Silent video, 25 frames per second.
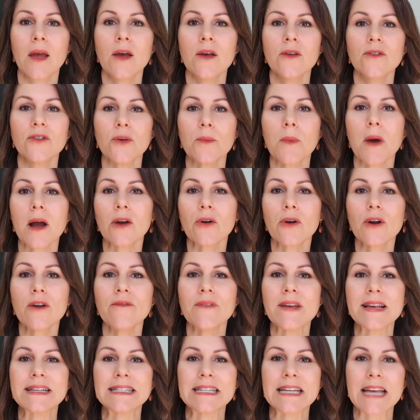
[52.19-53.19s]
So
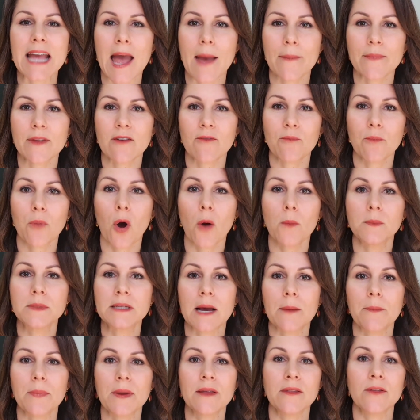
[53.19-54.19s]
micro-investing apps have popped
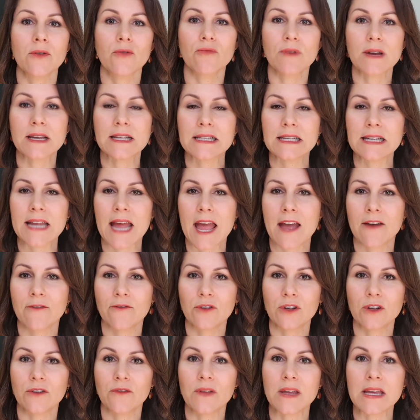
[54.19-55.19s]
up in the recent
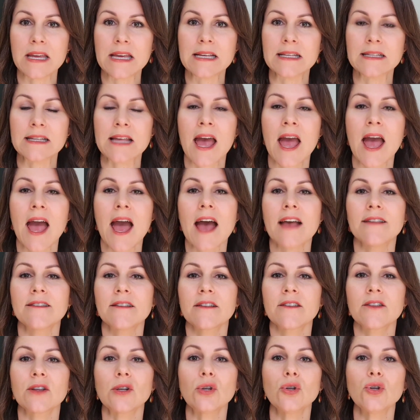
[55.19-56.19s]
handful of years as a
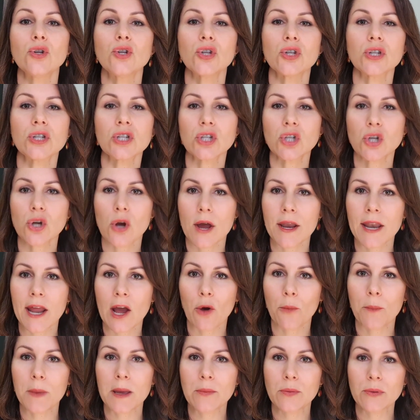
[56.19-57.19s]
solution to try and
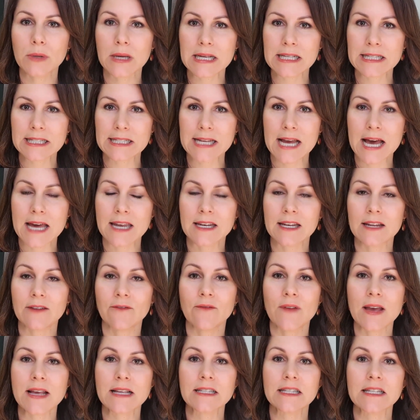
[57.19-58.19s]
help people get started
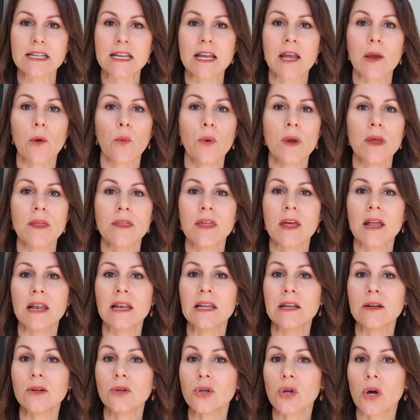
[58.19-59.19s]
investing with
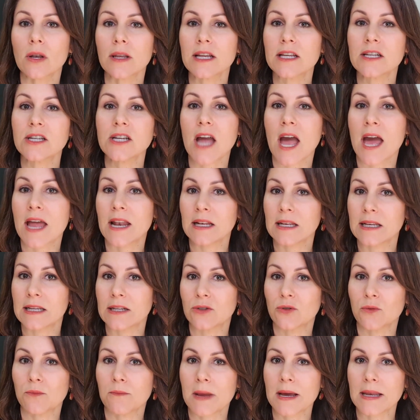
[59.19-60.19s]
little knowledge and
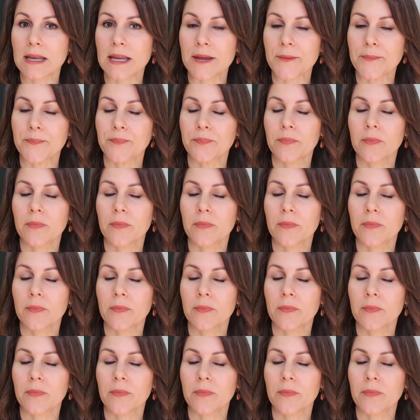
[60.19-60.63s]
little money.